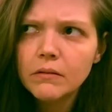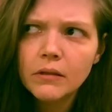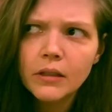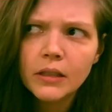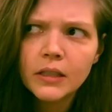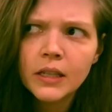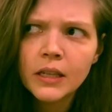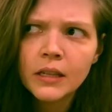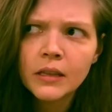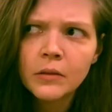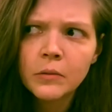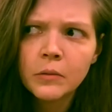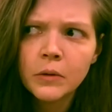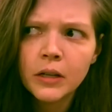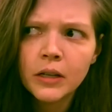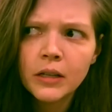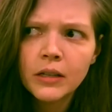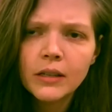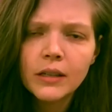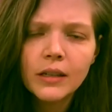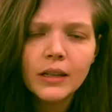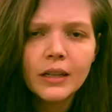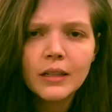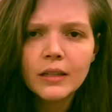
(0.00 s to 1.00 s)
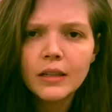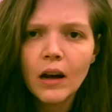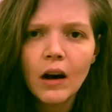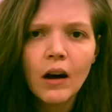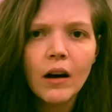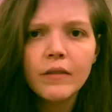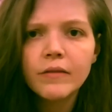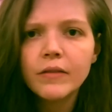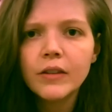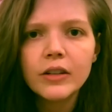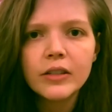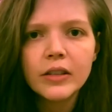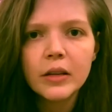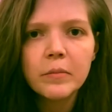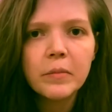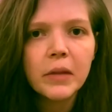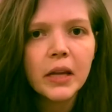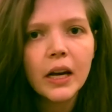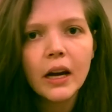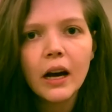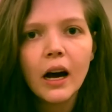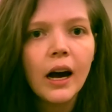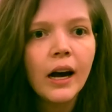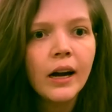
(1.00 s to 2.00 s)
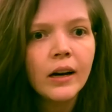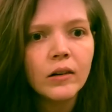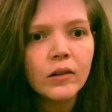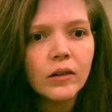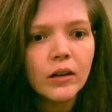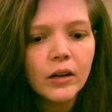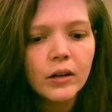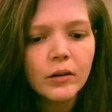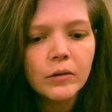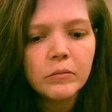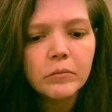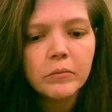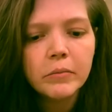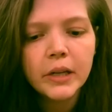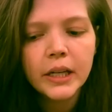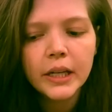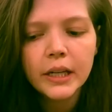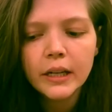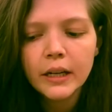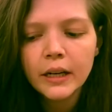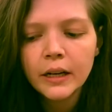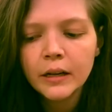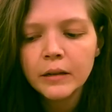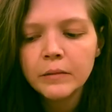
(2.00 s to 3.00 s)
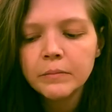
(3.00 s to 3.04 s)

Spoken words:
is that the word, is off or something. I don't know. But,